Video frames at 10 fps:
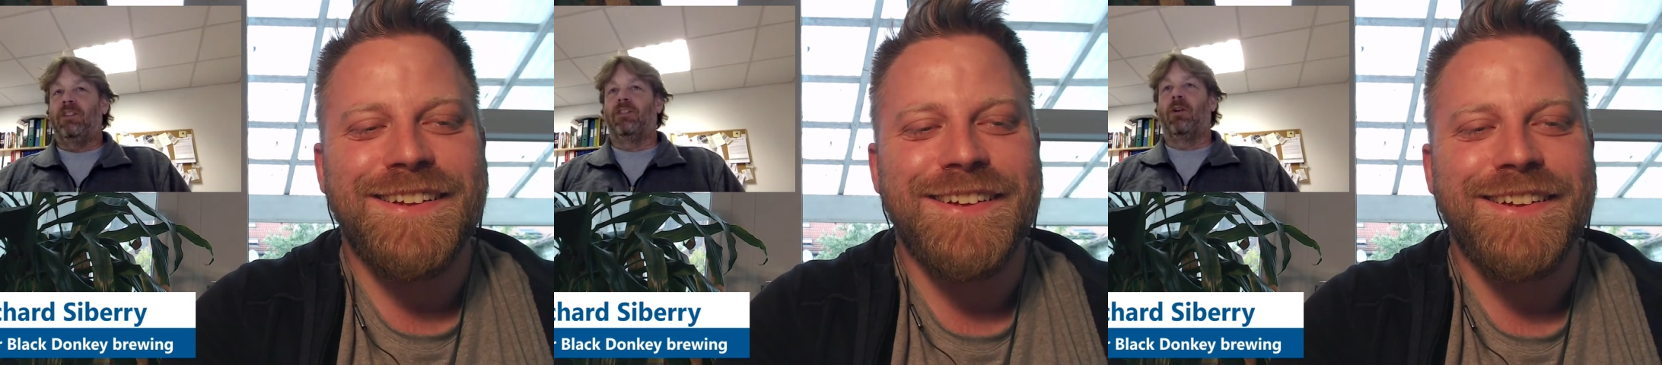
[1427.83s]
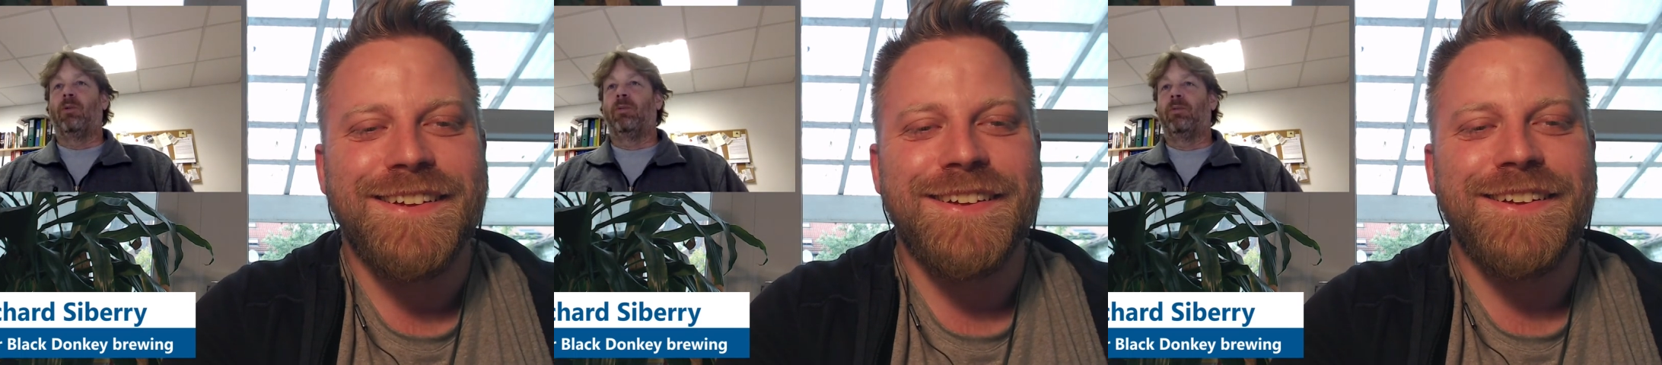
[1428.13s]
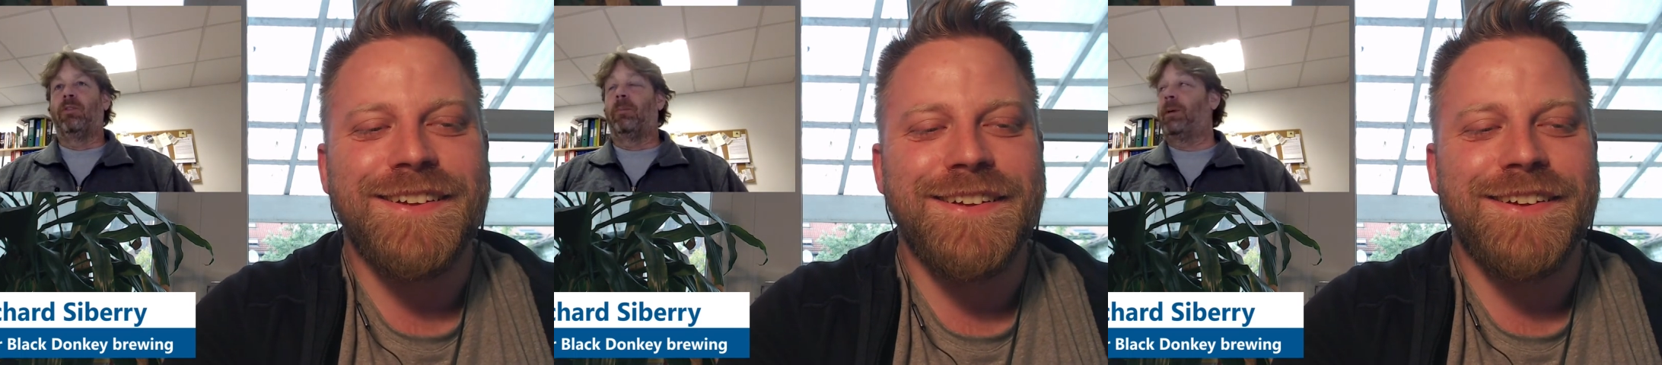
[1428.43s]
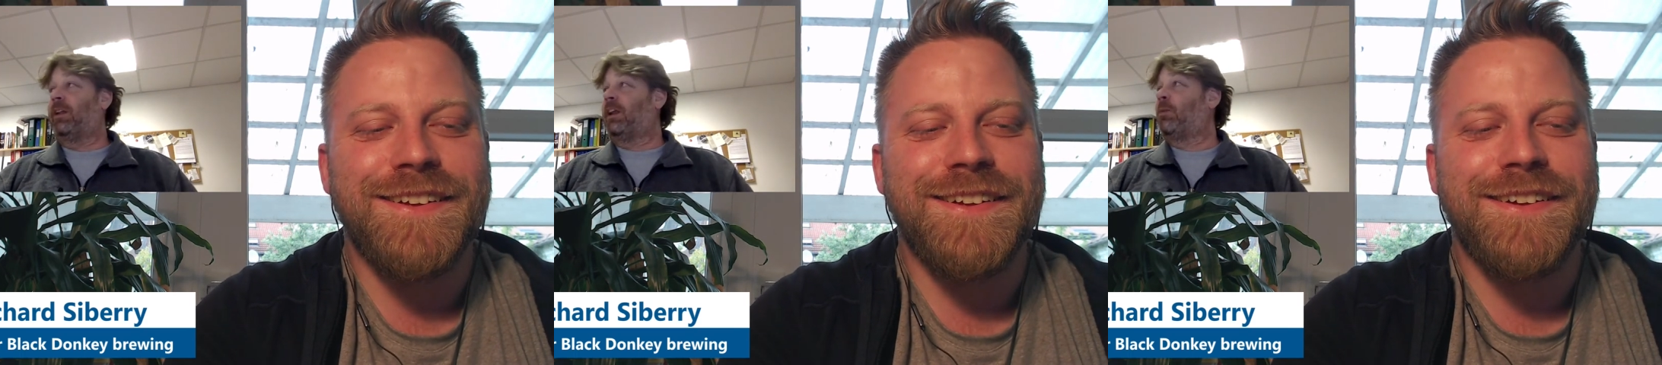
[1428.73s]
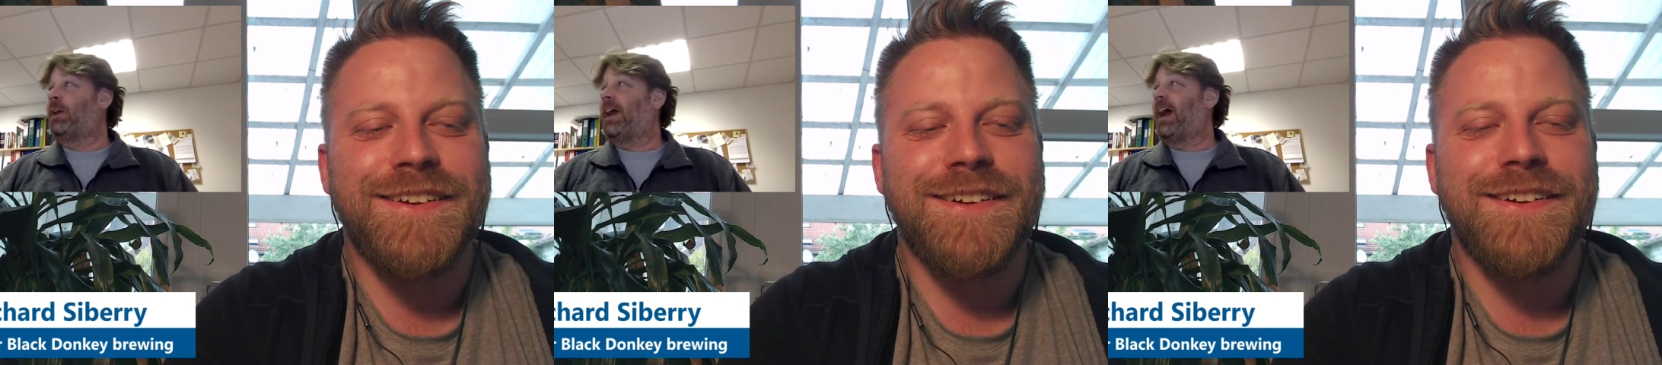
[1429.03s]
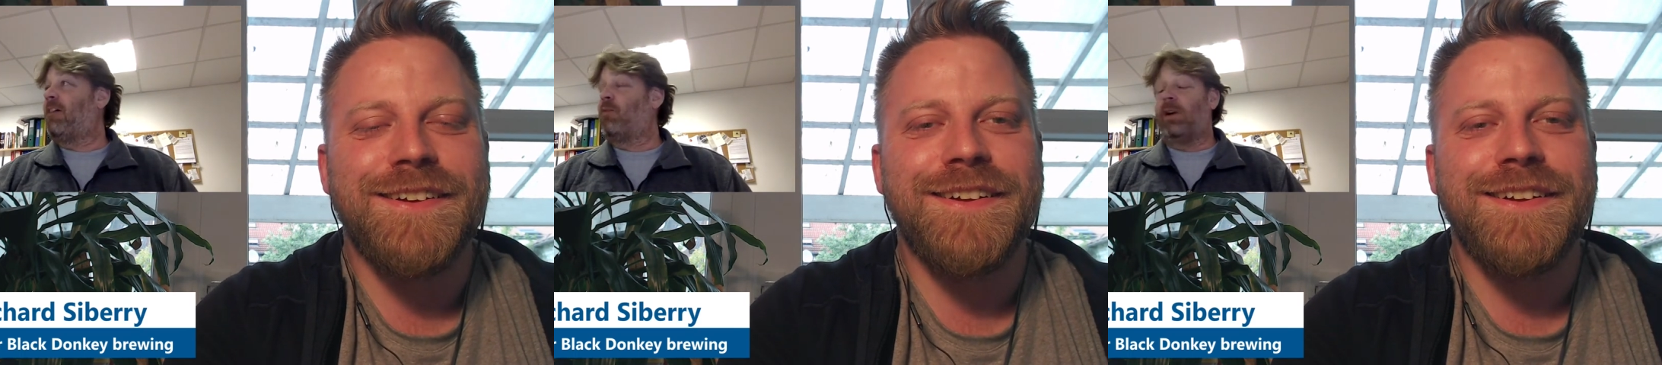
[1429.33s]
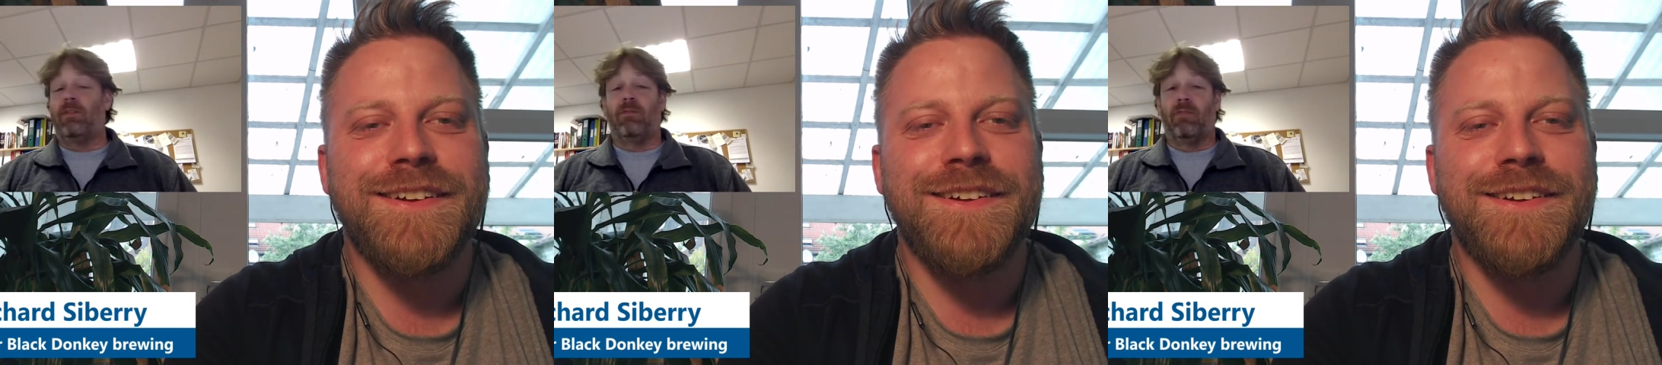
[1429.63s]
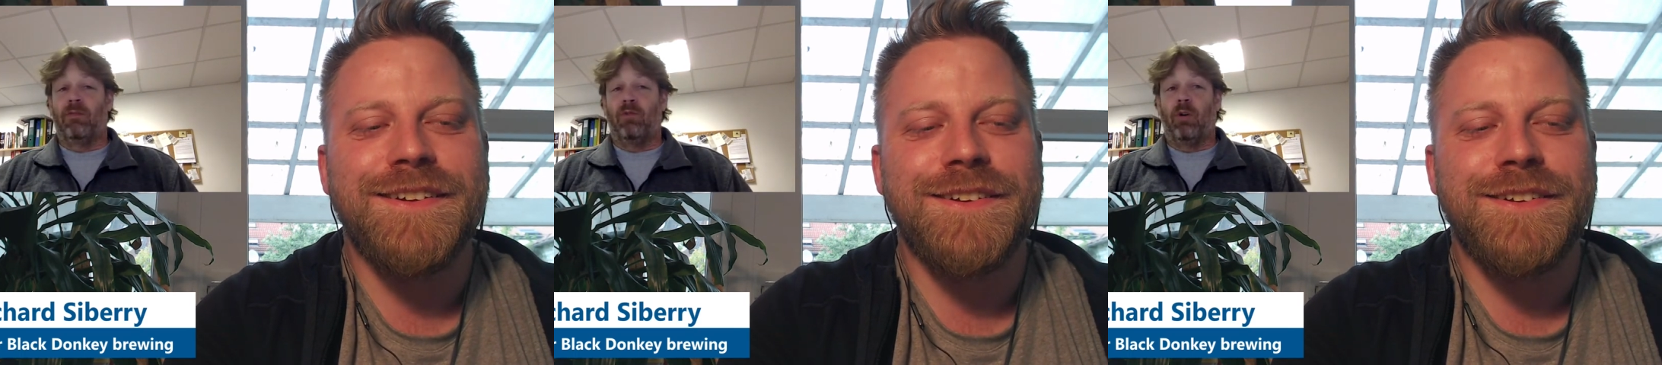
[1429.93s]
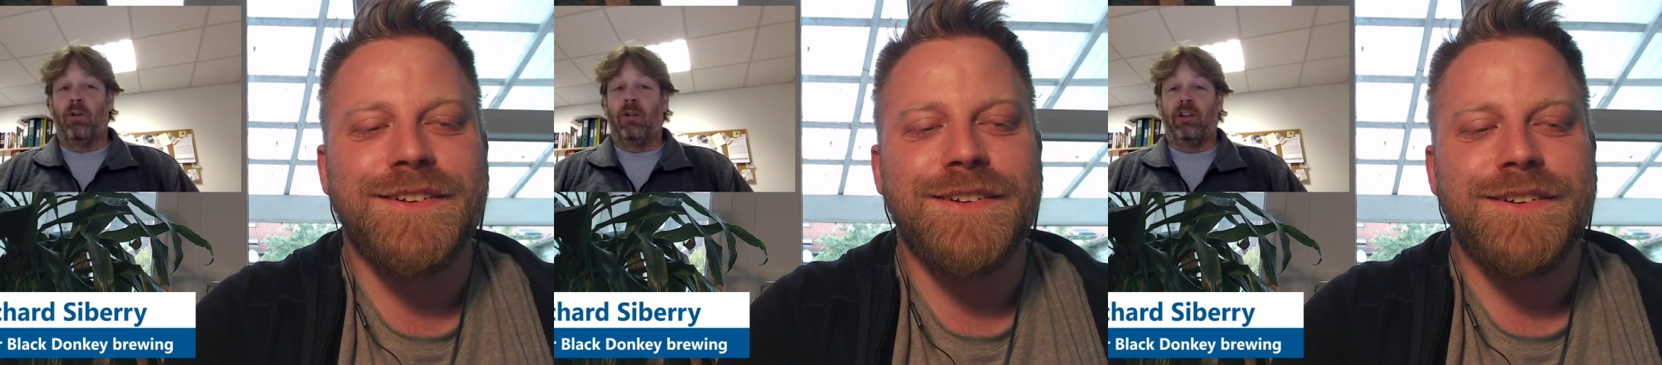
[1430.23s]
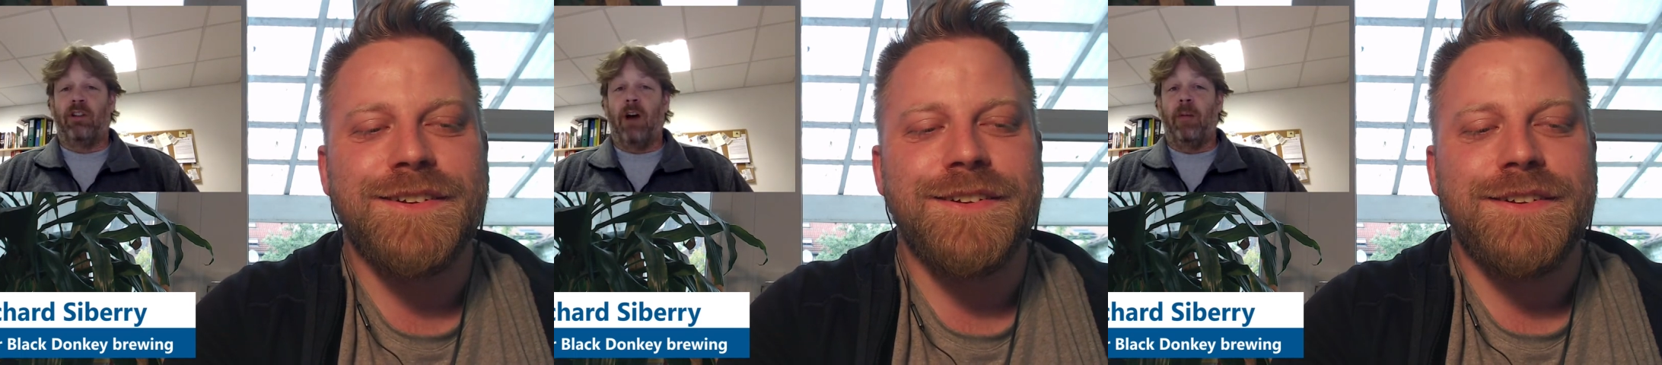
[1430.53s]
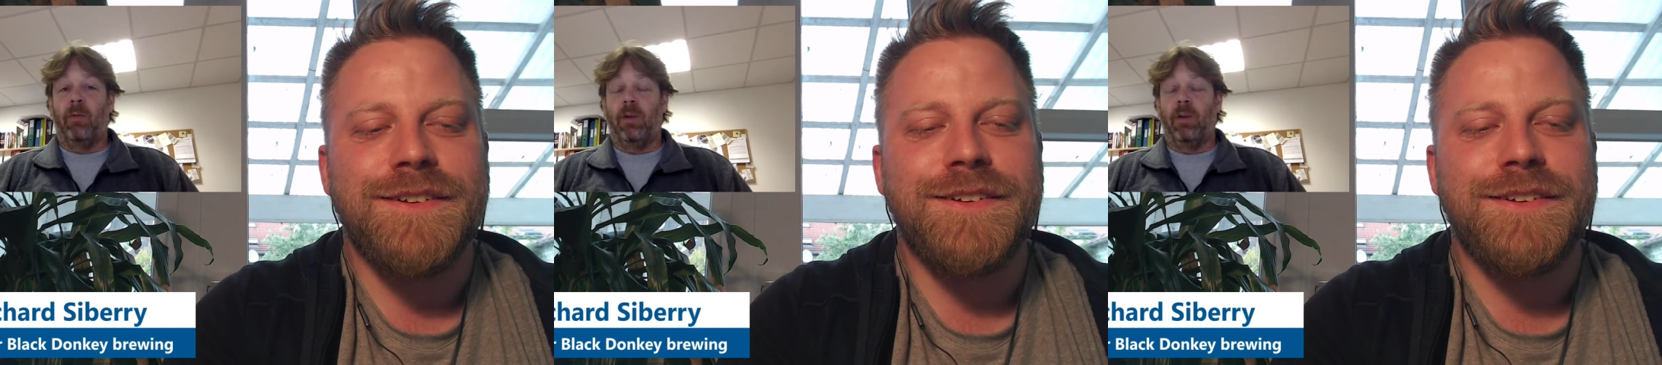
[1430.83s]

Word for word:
Speaker 1: So the building we have, we're in rural Roscommon.